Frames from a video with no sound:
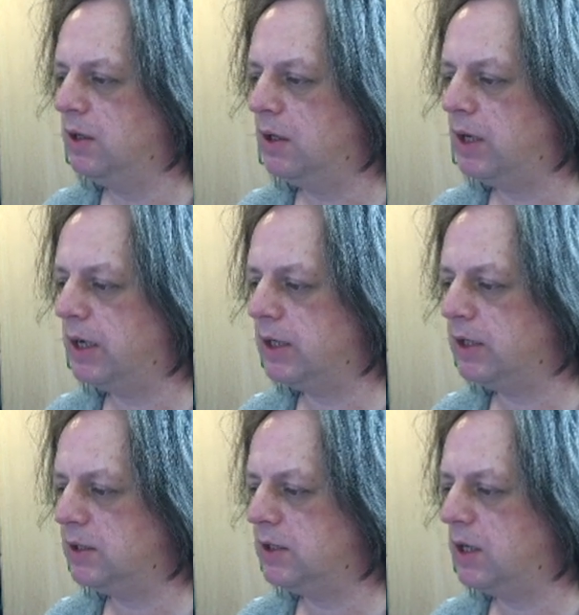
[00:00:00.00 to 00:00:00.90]

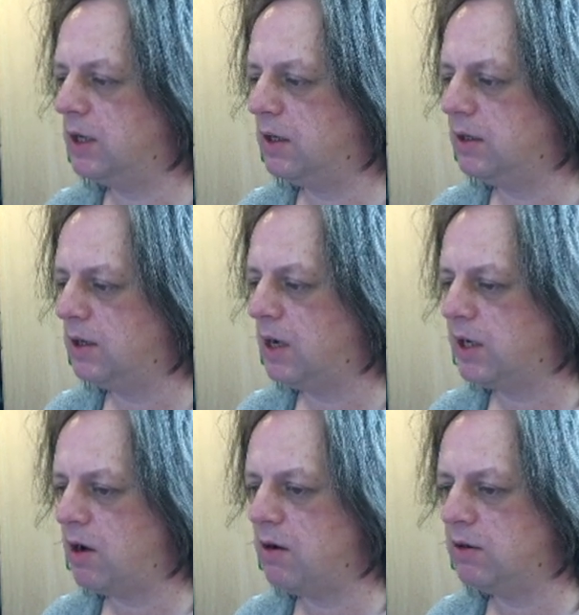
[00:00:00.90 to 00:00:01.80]
and I
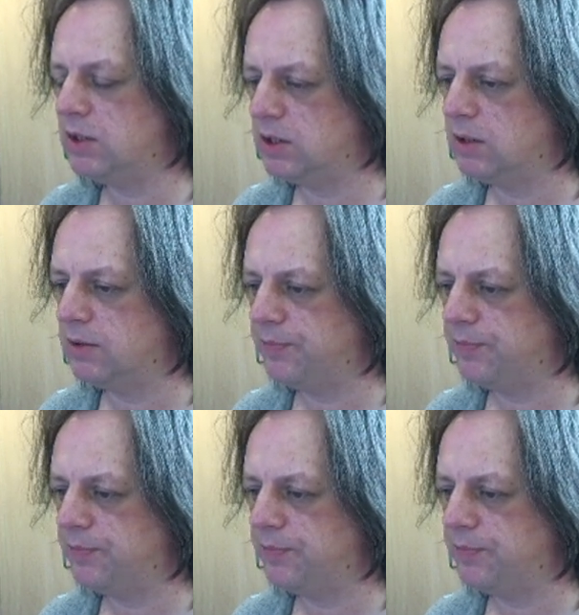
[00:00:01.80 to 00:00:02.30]
can't